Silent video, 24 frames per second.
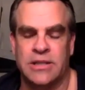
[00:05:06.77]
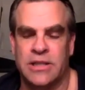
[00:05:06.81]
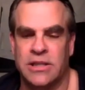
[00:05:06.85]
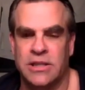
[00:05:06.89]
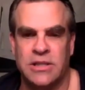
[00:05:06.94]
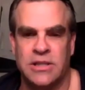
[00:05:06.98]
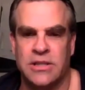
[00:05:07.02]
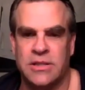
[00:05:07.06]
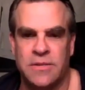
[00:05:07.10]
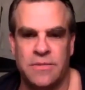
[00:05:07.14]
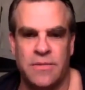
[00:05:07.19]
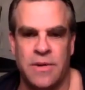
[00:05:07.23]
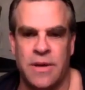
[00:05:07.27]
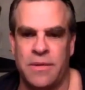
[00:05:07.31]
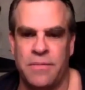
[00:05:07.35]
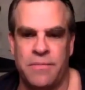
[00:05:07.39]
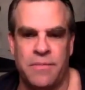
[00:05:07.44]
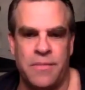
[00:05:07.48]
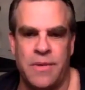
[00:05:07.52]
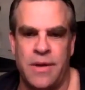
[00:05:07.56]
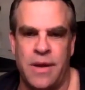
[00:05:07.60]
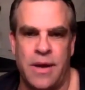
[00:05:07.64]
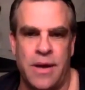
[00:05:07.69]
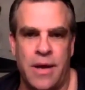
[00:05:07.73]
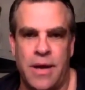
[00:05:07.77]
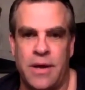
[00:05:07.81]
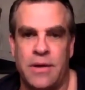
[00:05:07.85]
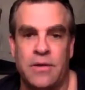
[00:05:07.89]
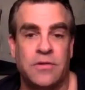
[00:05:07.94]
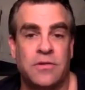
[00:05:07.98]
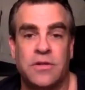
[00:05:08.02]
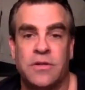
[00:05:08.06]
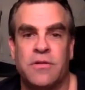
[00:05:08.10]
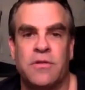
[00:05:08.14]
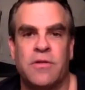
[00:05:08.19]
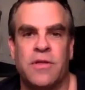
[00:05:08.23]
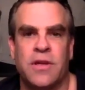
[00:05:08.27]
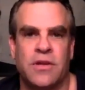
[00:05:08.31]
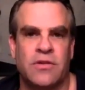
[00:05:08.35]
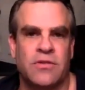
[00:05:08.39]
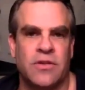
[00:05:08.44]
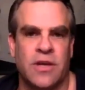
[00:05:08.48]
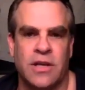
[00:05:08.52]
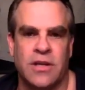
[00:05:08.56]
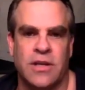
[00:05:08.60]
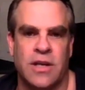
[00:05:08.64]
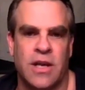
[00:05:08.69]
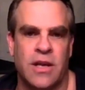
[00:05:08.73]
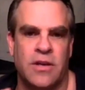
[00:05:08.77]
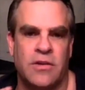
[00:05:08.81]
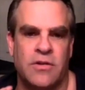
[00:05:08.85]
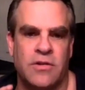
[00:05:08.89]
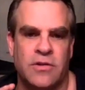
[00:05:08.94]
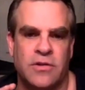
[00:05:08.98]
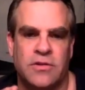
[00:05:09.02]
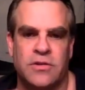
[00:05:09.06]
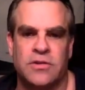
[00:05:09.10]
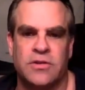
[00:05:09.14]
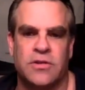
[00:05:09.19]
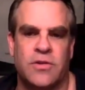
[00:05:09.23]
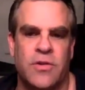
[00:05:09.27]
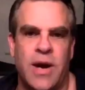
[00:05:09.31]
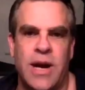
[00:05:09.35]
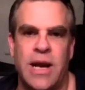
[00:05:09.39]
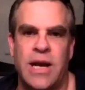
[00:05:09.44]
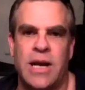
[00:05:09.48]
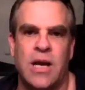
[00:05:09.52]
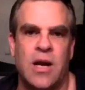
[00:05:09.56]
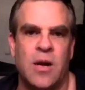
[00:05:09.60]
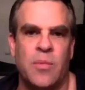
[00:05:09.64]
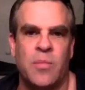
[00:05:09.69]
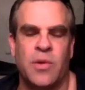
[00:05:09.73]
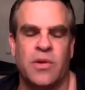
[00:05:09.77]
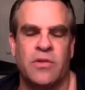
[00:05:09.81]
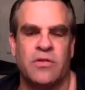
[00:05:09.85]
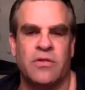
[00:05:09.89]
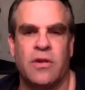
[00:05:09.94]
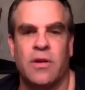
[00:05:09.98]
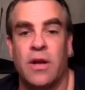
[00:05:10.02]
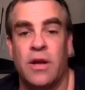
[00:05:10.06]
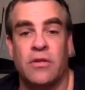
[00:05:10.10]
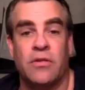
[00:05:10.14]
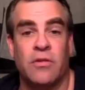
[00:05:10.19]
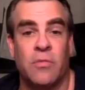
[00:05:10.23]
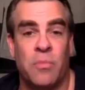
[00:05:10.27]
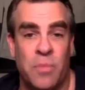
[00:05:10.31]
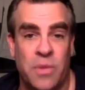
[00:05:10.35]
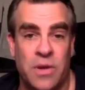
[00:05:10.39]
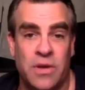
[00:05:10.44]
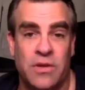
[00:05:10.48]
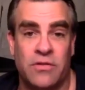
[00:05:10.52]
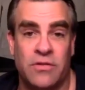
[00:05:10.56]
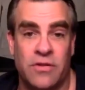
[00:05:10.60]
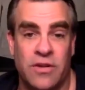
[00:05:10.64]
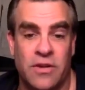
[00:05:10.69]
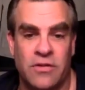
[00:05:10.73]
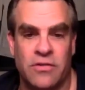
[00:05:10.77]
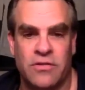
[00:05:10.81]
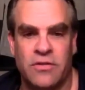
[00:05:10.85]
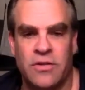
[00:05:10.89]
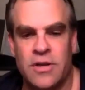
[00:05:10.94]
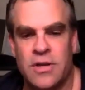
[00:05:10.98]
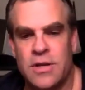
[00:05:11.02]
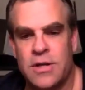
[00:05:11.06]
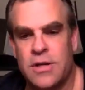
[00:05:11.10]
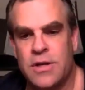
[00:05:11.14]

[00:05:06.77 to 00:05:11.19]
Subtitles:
I don't do things like that. I do it straight up as a business.